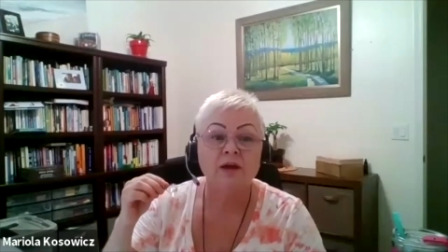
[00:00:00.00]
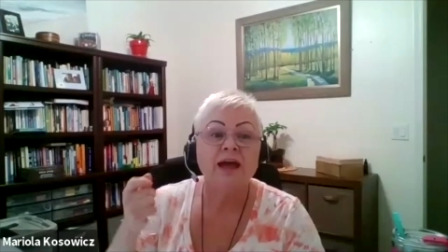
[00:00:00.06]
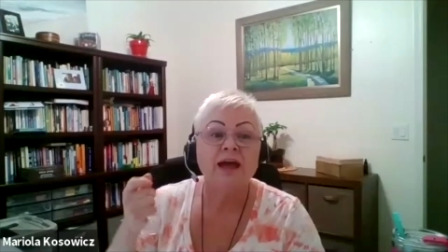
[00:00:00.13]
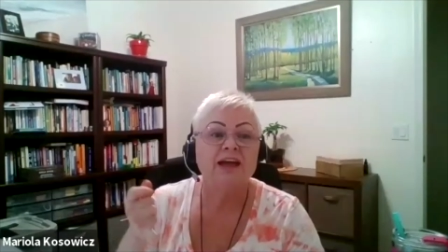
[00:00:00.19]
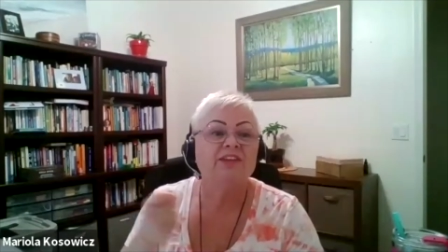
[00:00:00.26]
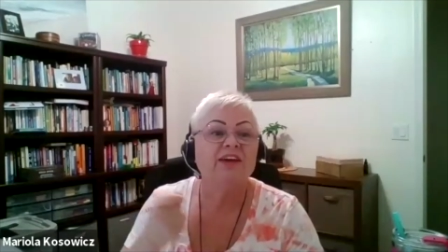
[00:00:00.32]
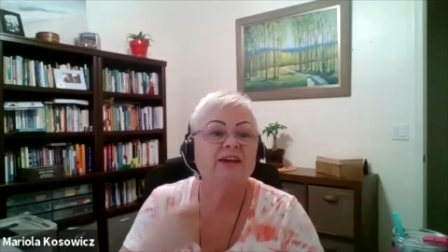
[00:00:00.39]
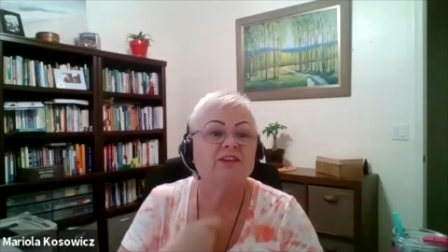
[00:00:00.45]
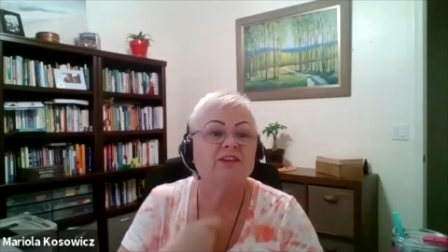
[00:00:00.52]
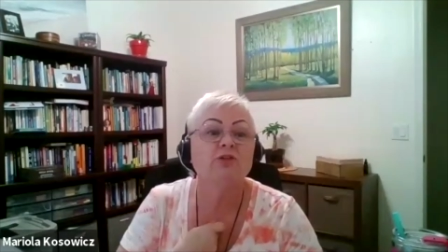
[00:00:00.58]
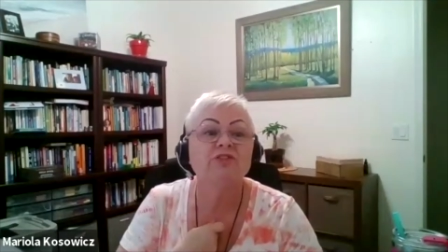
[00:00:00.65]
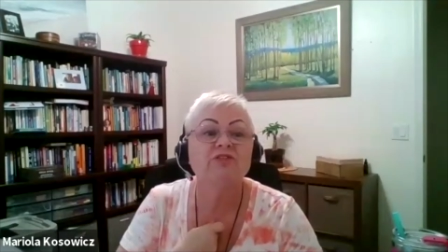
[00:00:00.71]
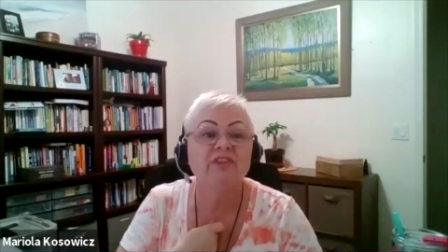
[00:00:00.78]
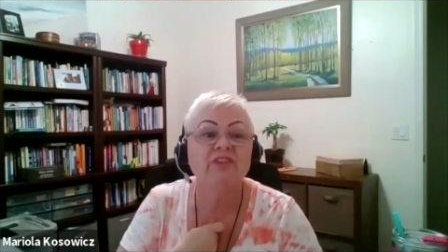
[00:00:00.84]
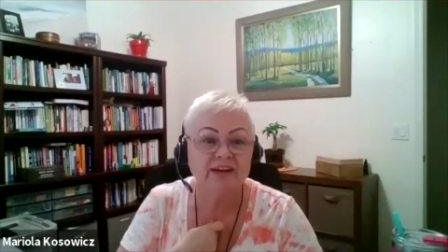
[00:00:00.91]
and I
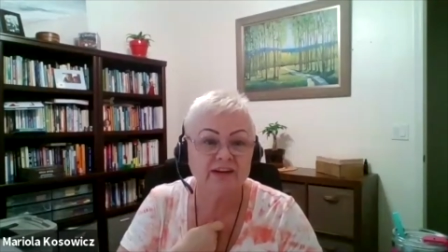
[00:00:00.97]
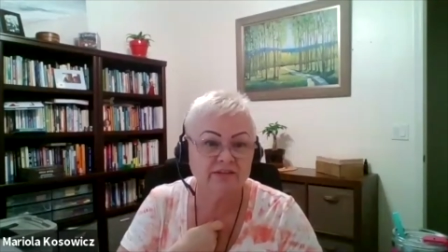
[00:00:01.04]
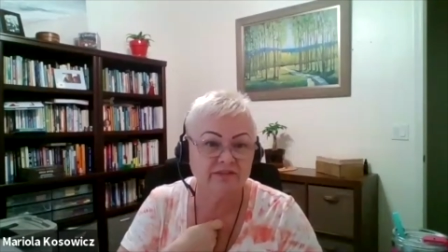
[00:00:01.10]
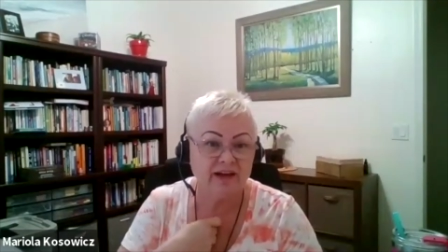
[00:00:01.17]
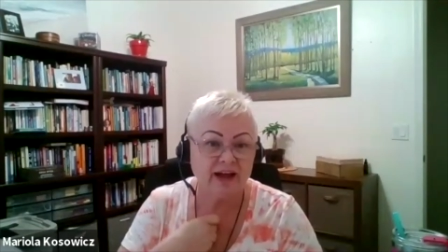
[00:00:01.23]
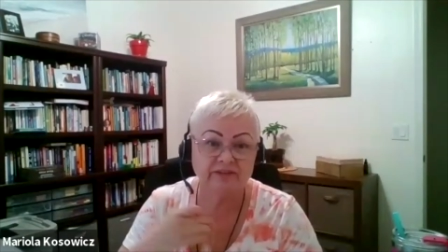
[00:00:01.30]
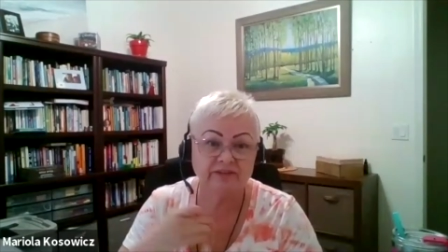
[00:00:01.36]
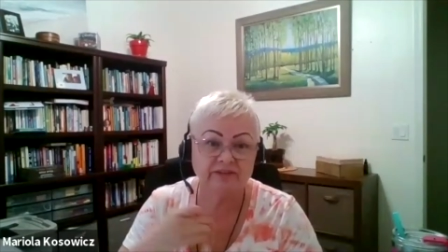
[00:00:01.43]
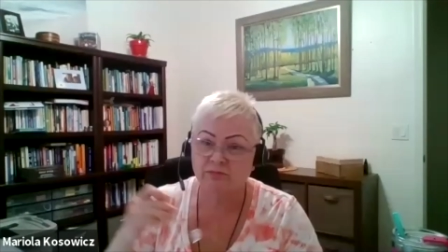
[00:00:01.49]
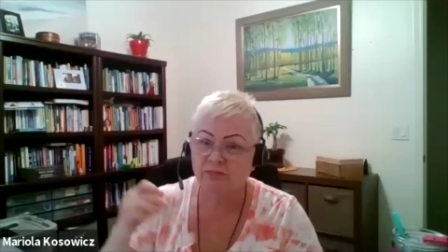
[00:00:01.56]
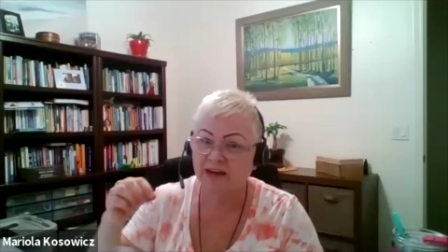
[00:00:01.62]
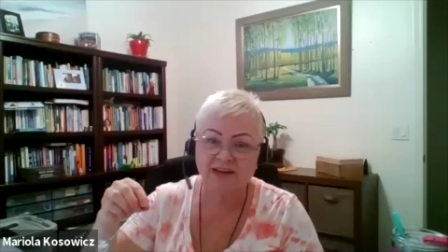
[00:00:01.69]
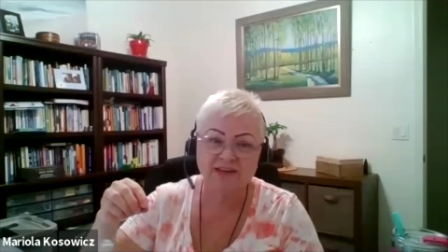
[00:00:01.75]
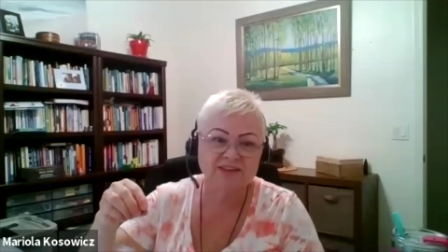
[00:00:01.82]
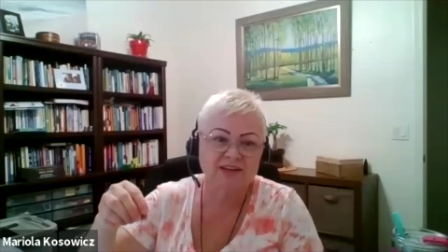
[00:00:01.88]
don't verify, I
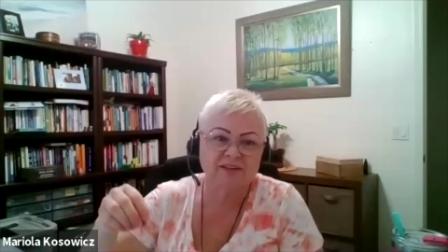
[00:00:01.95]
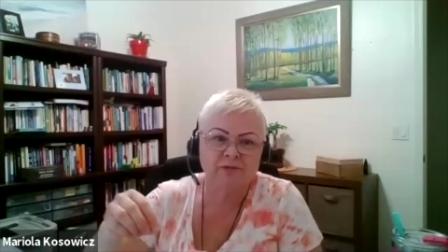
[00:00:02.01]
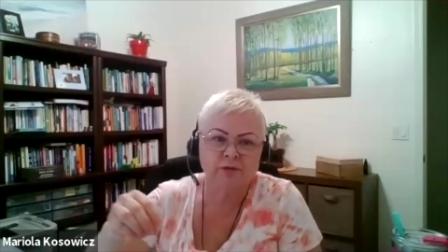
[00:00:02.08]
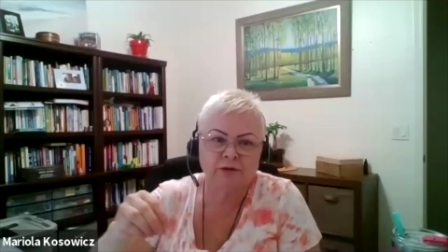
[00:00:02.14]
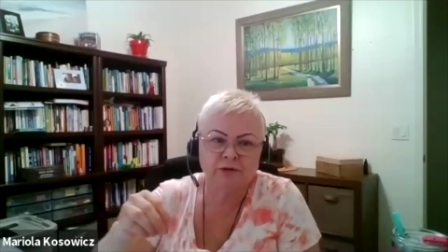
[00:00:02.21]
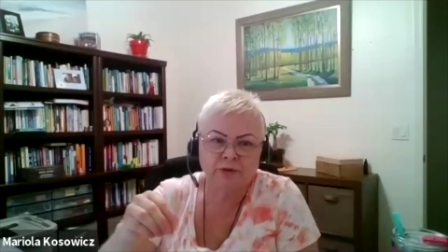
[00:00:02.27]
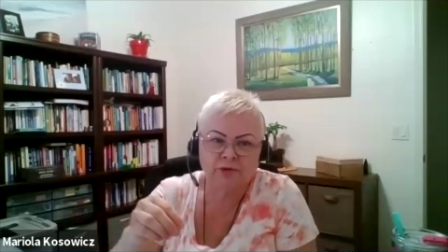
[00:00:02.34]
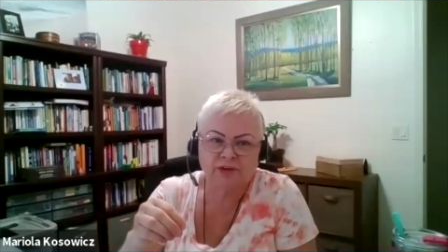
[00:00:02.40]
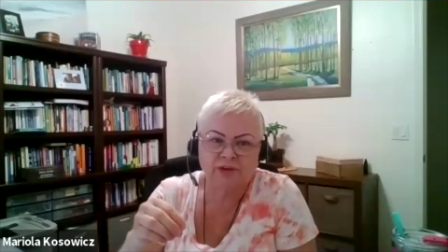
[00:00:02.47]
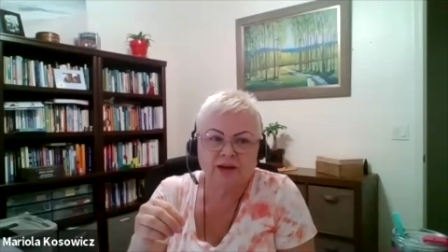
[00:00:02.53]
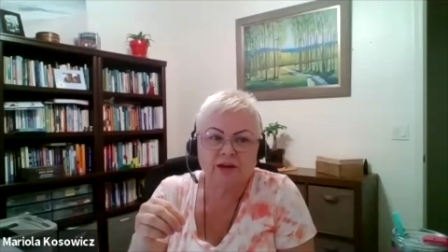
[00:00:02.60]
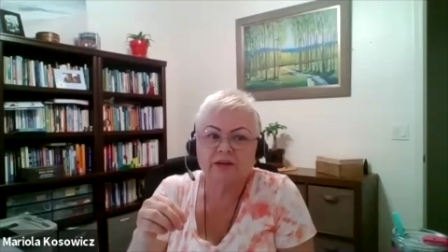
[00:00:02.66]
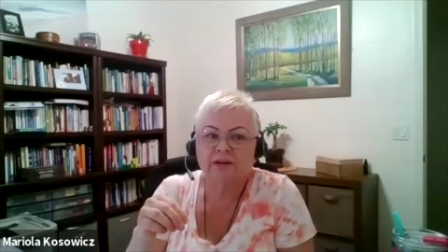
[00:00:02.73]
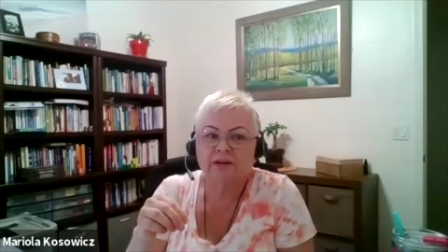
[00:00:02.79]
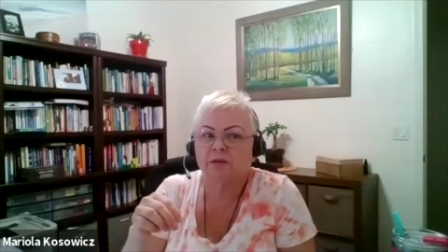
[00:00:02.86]
myself will do the
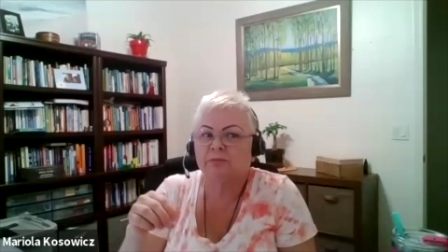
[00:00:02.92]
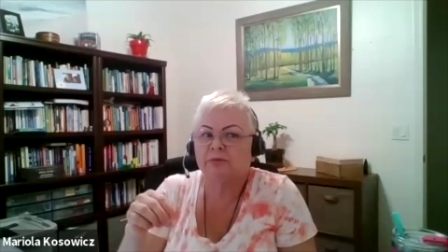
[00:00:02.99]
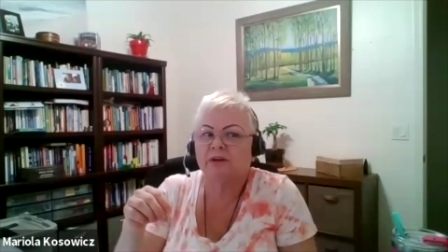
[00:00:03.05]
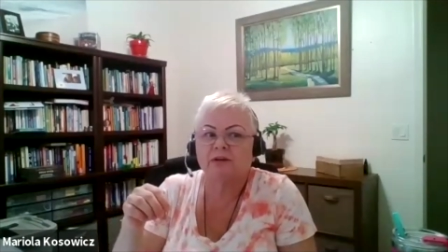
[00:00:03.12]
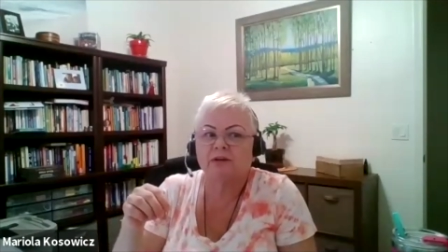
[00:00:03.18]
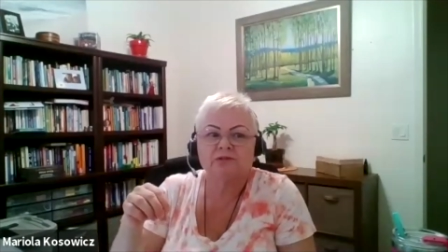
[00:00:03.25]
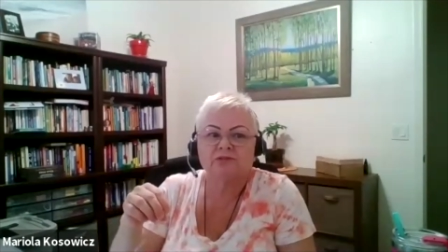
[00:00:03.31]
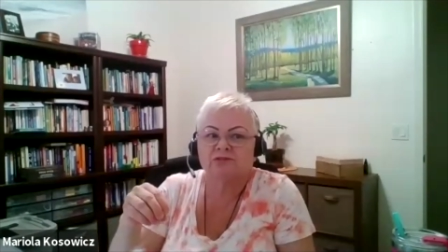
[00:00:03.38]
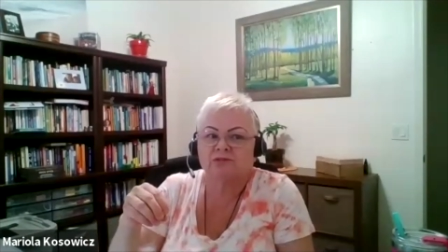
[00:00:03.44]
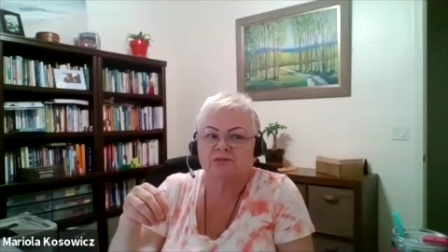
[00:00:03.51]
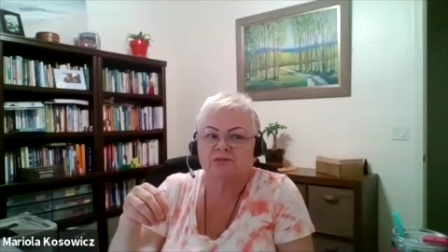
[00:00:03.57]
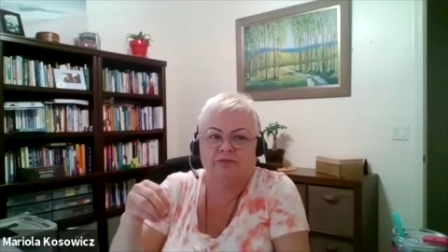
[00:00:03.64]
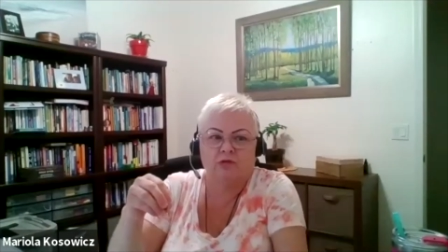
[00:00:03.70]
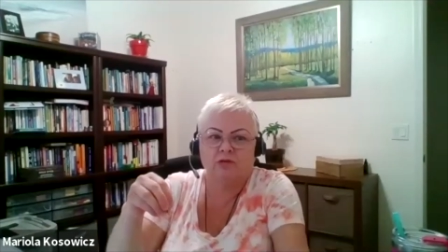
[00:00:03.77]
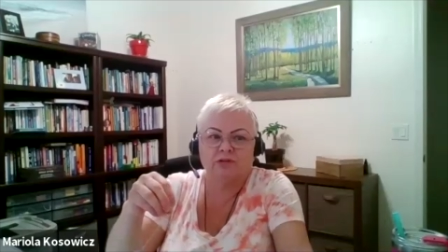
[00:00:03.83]
clearing, because of
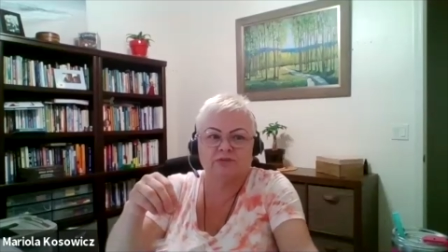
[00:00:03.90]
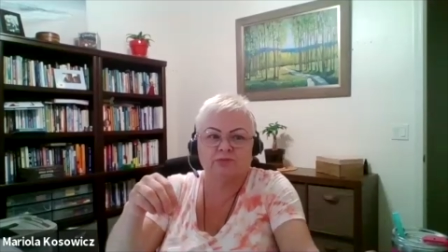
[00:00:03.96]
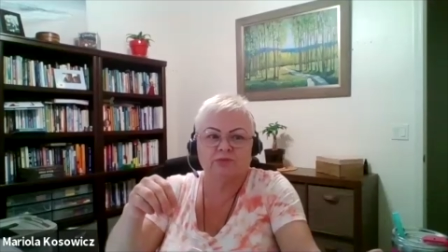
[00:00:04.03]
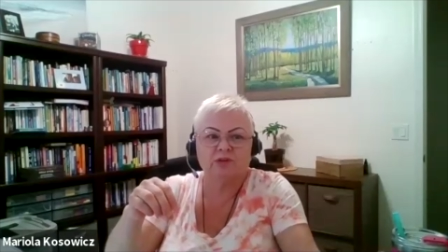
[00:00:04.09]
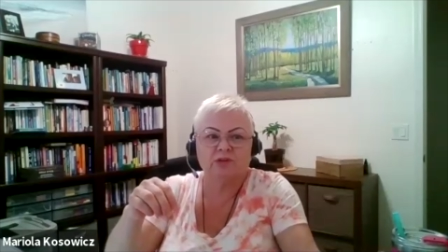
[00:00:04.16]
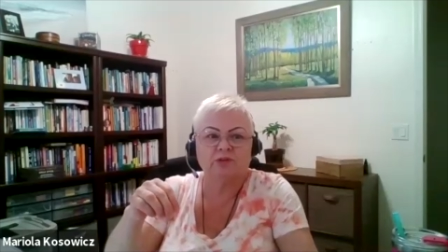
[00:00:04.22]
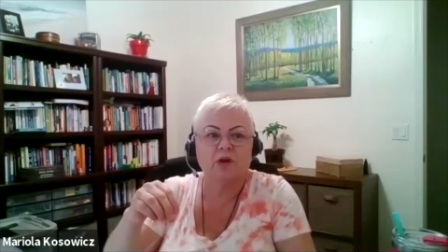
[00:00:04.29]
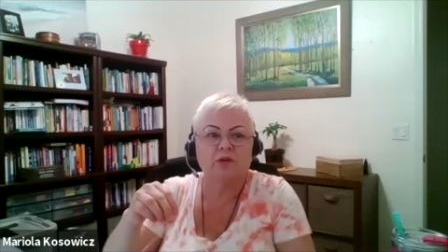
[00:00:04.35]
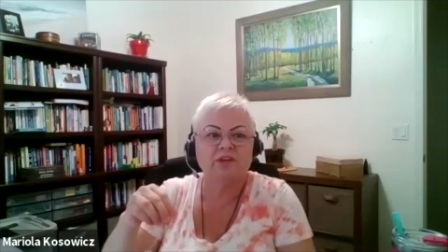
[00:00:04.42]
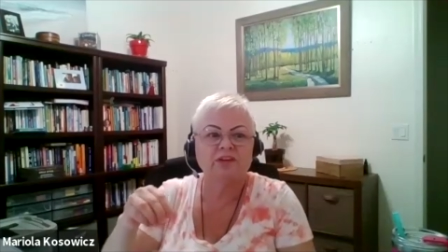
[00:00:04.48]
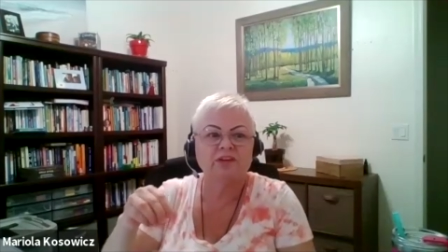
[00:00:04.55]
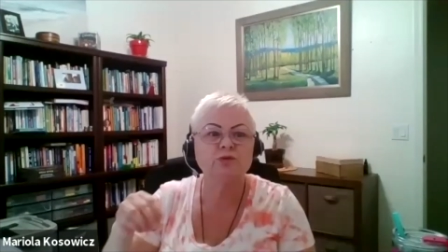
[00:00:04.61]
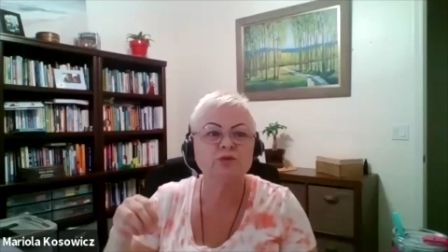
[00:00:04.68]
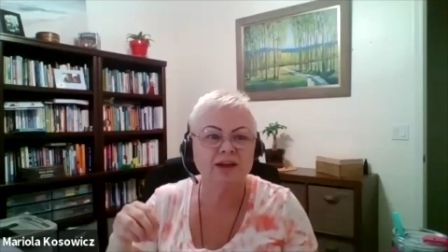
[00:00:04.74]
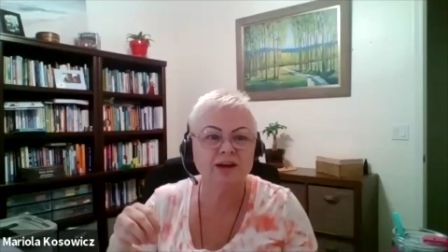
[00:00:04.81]
course we're gonna
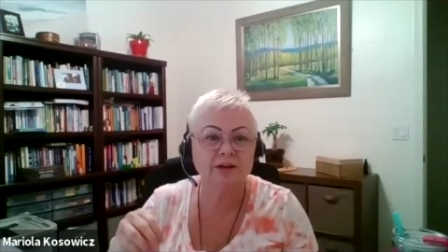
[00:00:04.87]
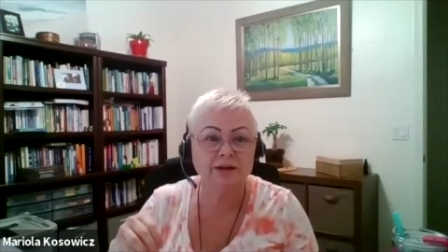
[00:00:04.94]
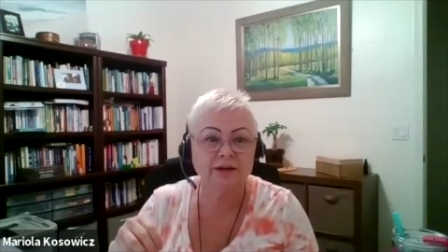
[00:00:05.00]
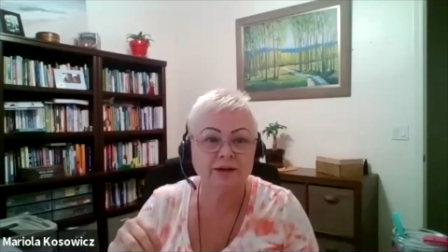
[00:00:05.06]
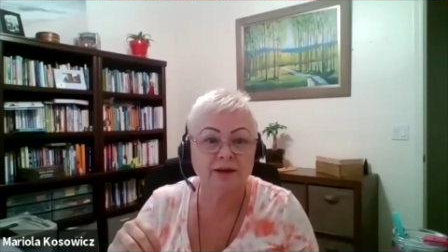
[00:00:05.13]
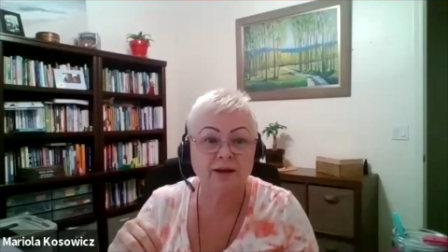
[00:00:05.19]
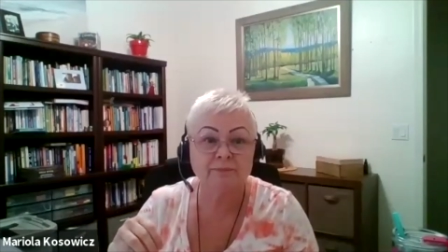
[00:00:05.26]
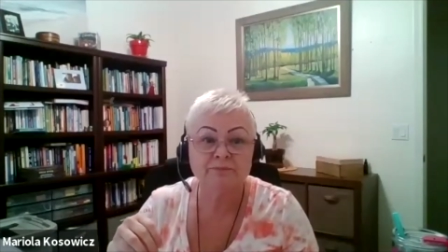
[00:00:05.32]
do the clearing.